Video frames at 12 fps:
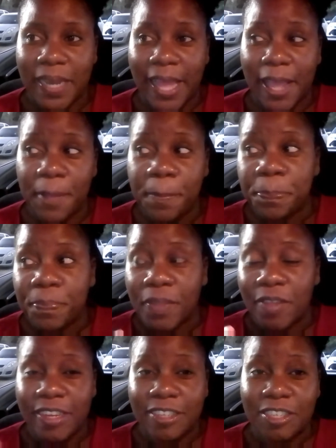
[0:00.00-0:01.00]
Like,
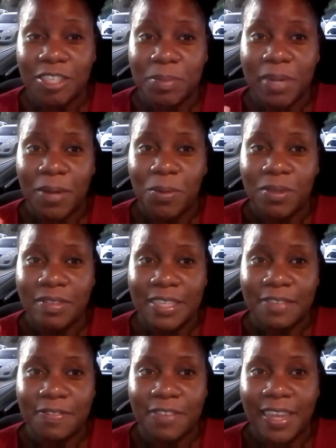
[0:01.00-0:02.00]
relationship that I was
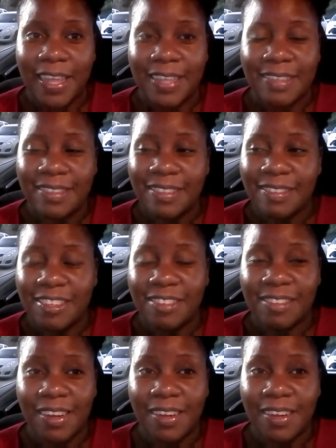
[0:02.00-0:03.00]
in for like 6 years,
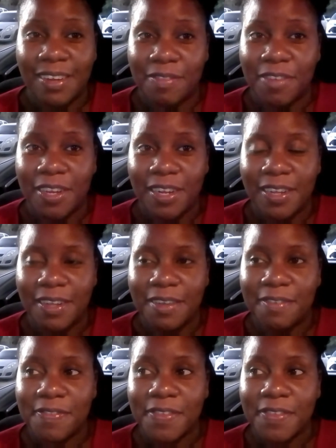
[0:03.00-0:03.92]
on and off.